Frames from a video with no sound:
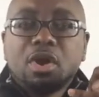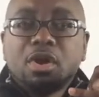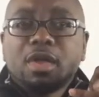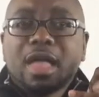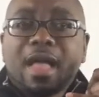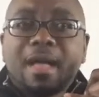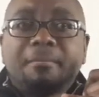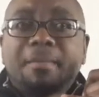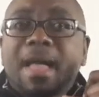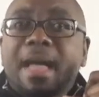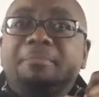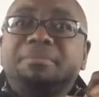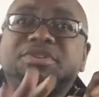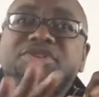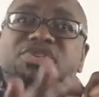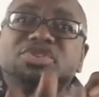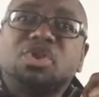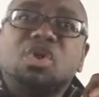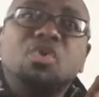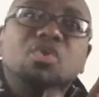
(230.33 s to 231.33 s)
I'm
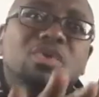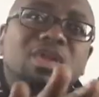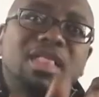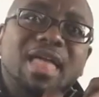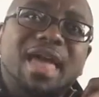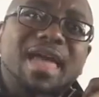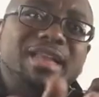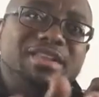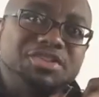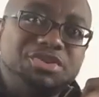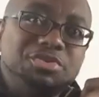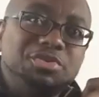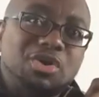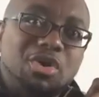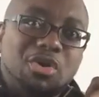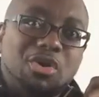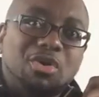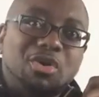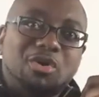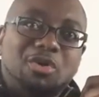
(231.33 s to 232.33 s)
so glad you
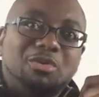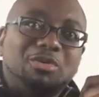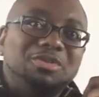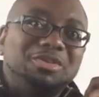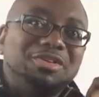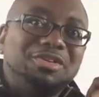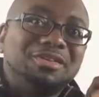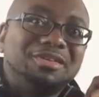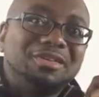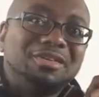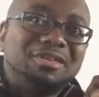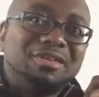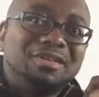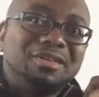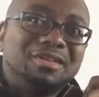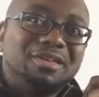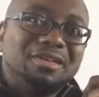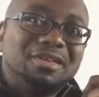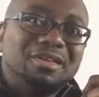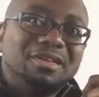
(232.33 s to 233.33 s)
called.
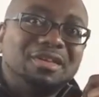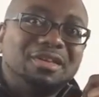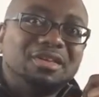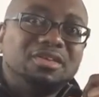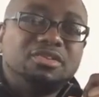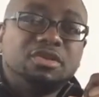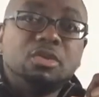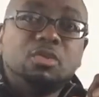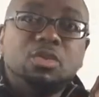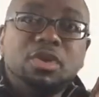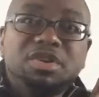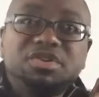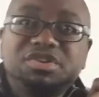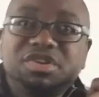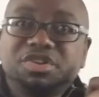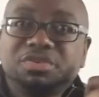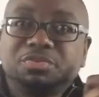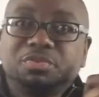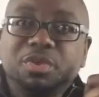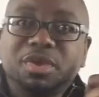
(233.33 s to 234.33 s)
You see, we
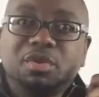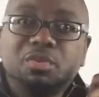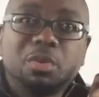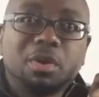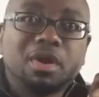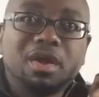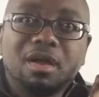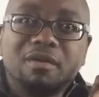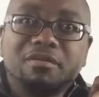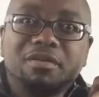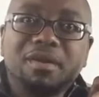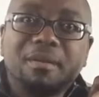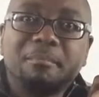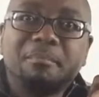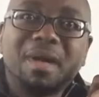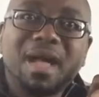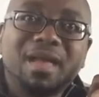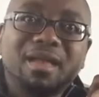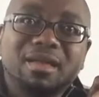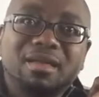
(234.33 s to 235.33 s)
recovered a
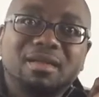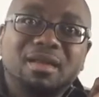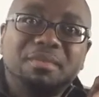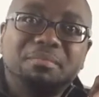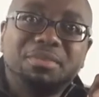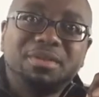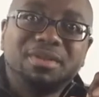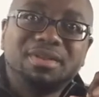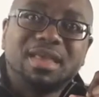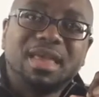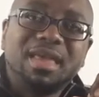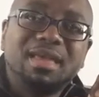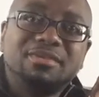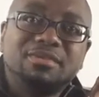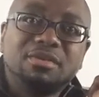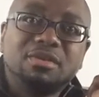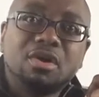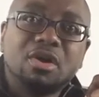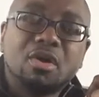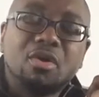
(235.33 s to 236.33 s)
bike a couple of days
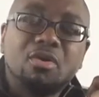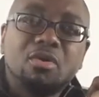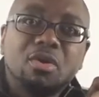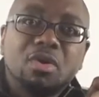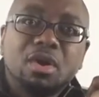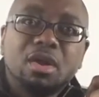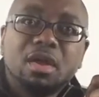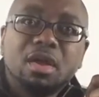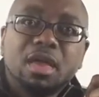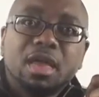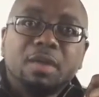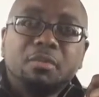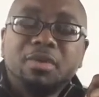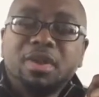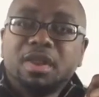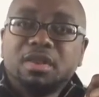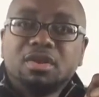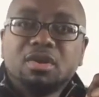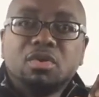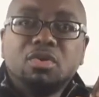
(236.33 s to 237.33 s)
ago. We
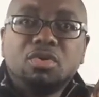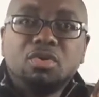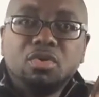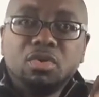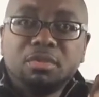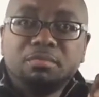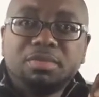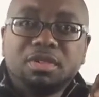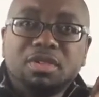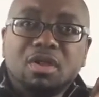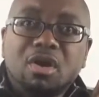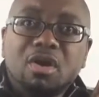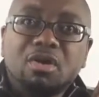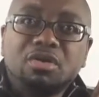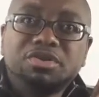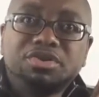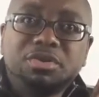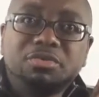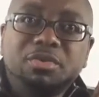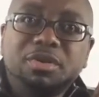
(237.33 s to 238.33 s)
didn't know who it
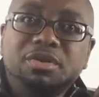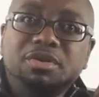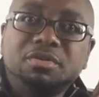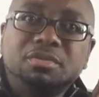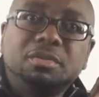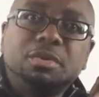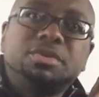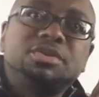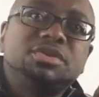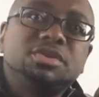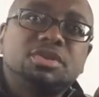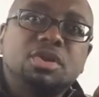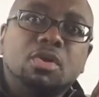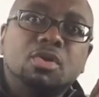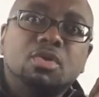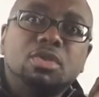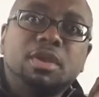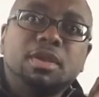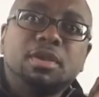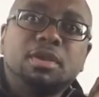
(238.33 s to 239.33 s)
belonged to. We knew it was
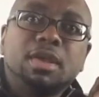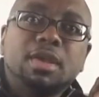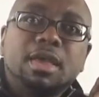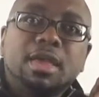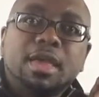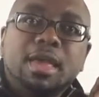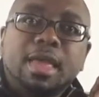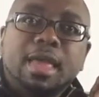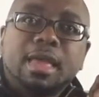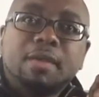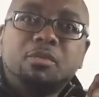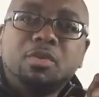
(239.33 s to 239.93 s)
stolen, and